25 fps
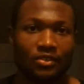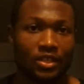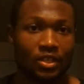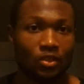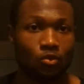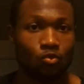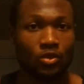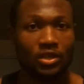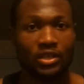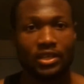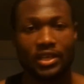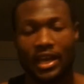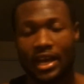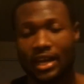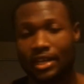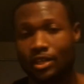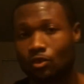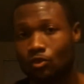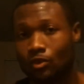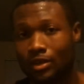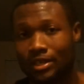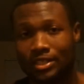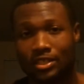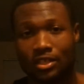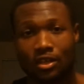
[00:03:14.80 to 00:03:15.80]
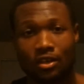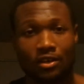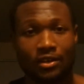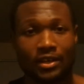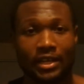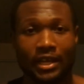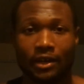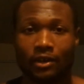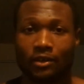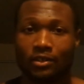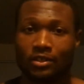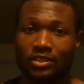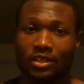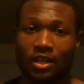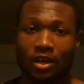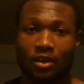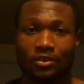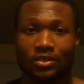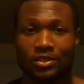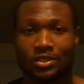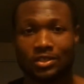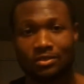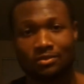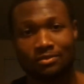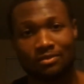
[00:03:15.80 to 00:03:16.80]
this week had a great turnout as y'all,
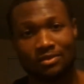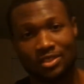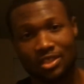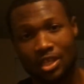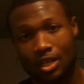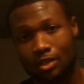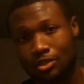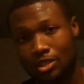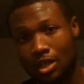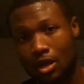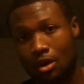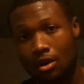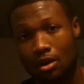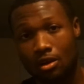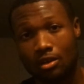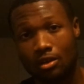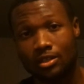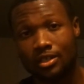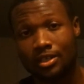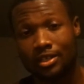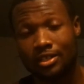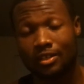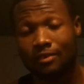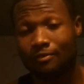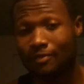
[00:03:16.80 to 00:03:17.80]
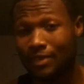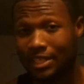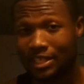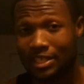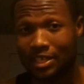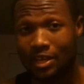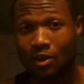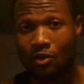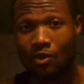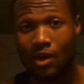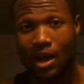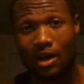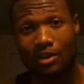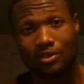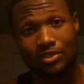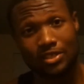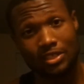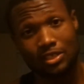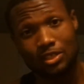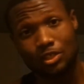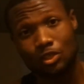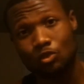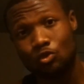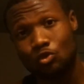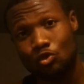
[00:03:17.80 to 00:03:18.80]
as y'all saw earlier in the video I was
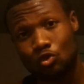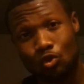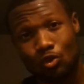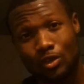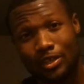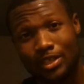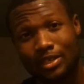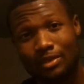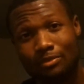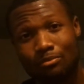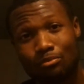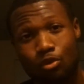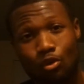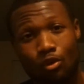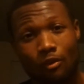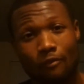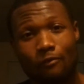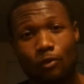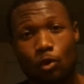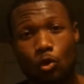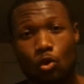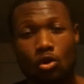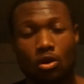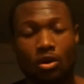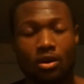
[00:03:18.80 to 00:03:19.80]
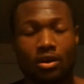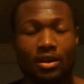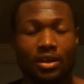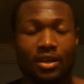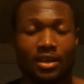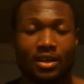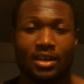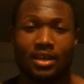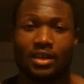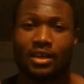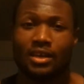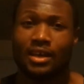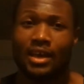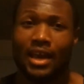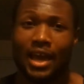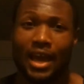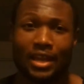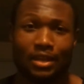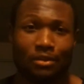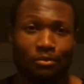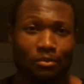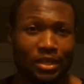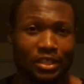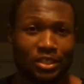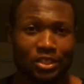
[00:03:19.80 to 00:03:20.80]
at 220.4
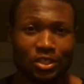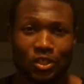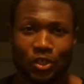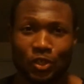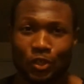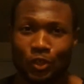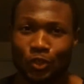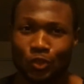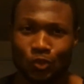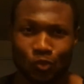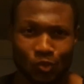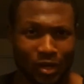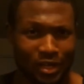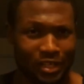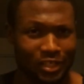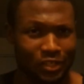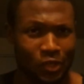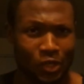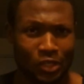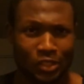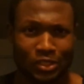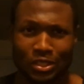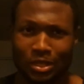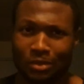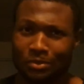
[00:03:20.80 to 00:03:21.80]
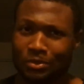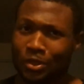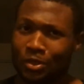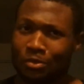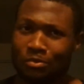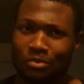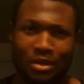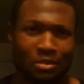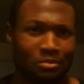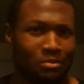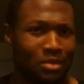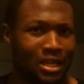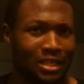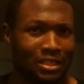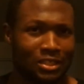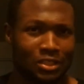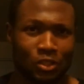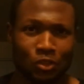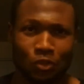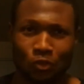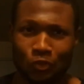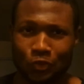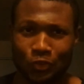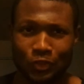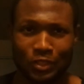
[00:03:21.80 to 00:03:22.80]
had to make sure it was right so I stepped on it maybe about
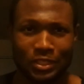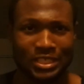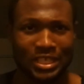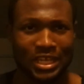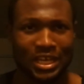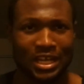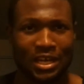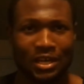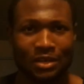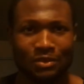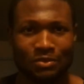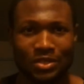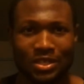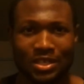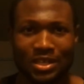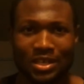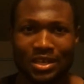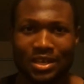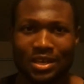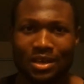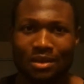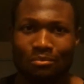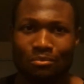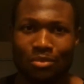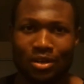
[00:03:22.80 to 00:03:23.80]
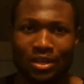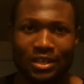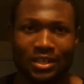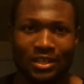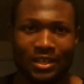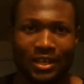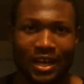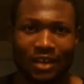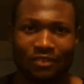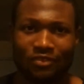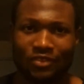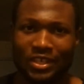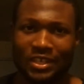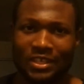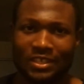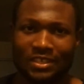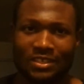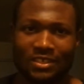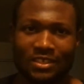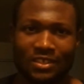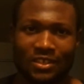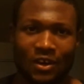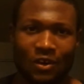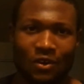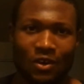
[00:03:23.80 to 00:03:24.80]
two or three times but I
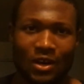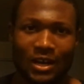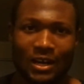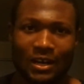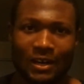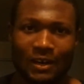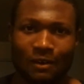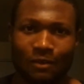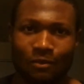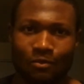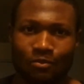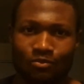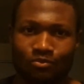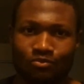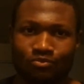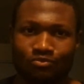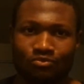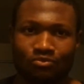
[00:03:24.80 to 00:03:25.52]
think you know um,